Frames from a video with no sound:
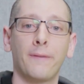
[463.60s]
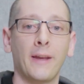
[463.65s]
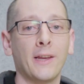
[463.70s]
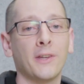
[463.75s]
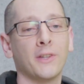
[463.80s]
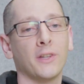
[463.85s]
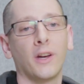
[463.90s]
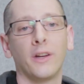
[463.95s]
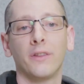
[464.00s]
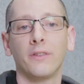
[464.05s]

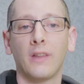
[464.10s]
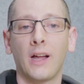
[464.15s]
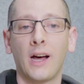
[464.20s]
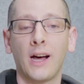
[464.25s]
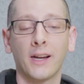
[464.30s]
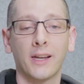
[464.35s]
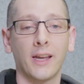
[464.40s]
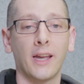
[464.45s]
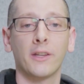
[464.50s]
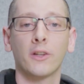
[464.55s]
face
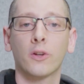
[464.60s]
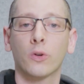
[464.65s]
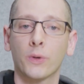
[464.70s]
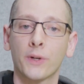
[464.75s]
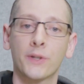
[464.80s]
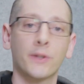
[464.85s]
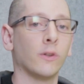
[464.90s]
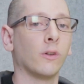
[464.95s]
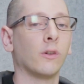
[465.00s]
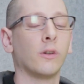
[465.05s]
unlock and
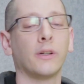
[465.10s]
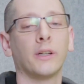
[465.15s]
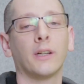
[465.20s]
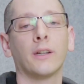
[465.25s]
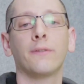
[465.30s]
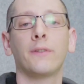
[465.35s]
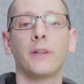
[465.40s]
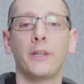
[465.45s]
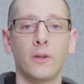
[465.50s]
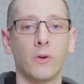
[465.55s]
crystal clear
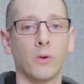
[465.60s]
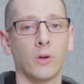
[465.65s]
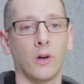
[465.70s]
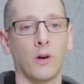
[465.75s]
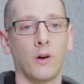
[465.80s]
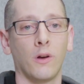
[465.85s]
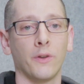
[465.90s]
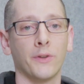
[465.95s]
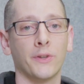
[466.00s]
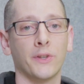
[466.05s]
video
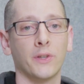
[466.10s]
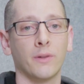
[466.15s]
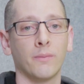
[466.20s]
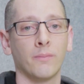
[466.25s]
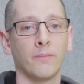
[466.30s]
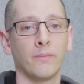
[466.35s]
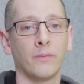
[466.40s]
calls.